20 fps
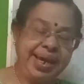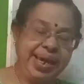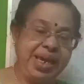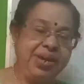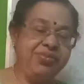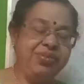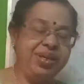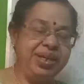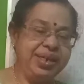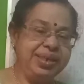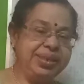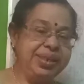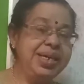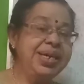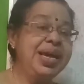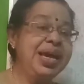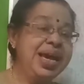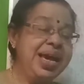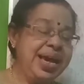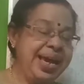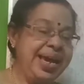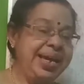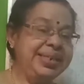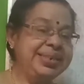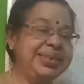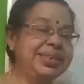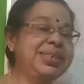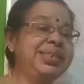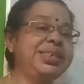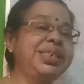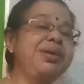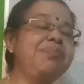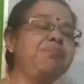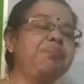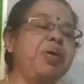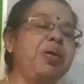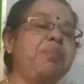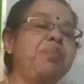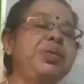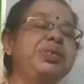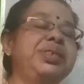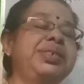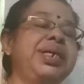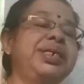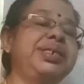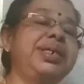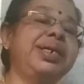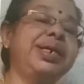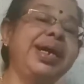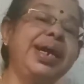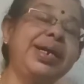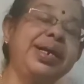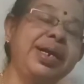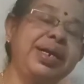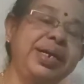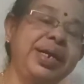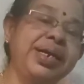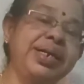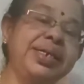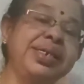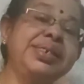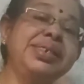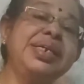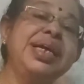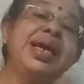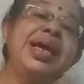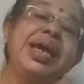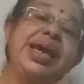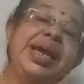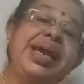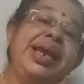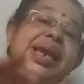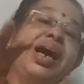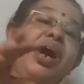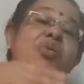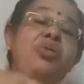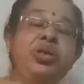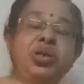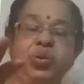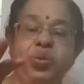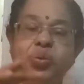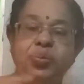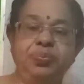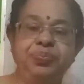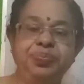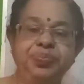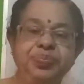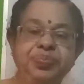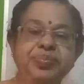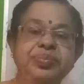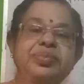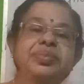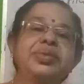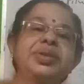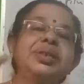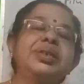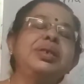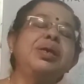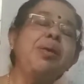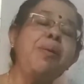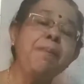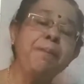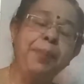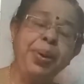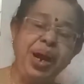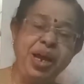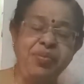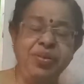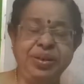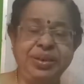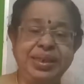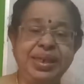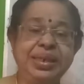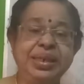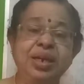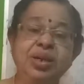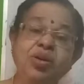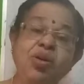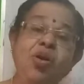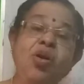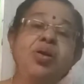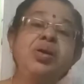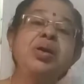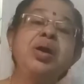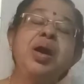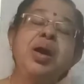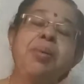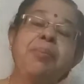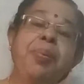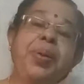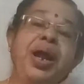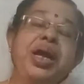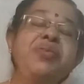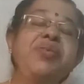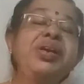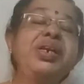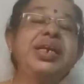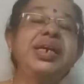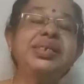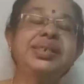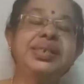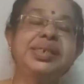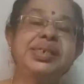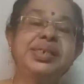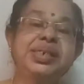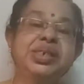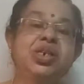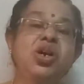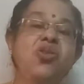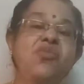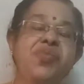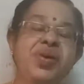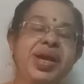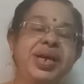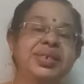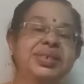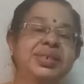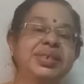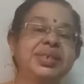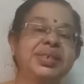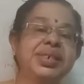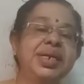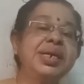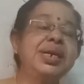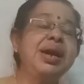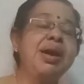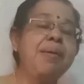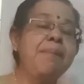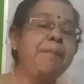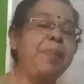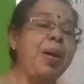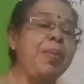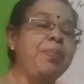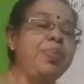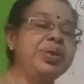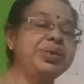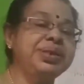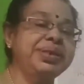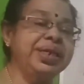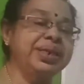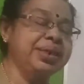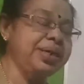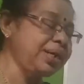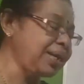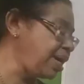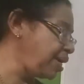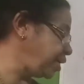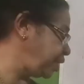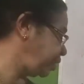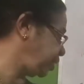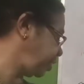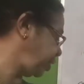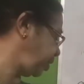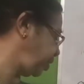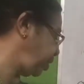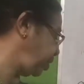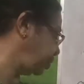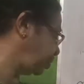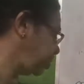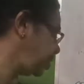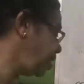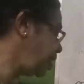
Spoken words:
If there is an existing public sector undertakings allowed to private sector or privatization of existing public sector undertakings.